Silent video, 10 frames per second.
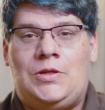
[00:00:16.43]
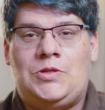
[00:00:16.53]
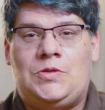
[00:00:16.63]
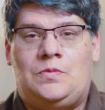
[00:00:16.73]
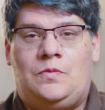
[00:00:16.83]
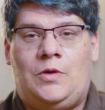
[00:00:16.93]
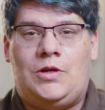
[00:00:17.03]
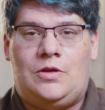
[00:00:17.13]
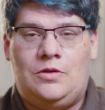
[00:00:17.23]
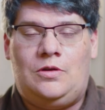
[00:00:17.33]
He's
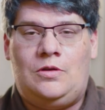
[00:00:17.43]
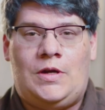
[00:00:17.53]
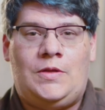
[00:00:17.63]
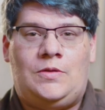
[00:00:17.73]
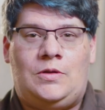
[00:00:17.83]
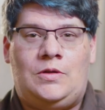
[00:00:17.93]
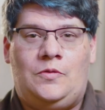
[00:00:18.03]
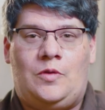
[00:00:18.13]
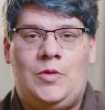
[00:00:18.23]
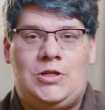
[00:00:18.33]
very clear on the
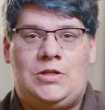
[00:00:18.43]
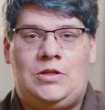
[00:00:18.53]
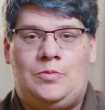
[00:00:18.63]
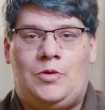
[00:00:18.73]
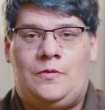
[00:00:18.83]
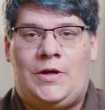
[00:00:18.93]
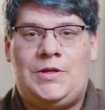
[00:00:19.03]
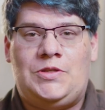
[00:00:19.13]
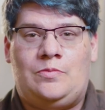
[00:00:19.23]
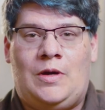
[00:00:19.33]
information he
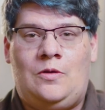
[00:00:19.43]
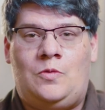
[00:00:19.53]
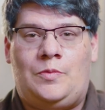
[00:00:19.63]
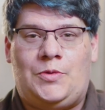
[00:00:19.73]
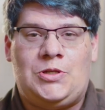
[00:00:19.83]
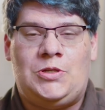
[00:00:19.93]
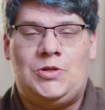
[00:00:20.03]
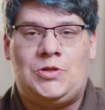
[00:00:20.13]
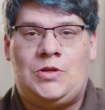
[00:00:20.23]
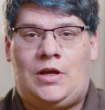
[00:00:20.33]
provides about what
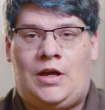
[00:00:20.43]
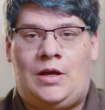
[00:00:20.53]
procedure is going to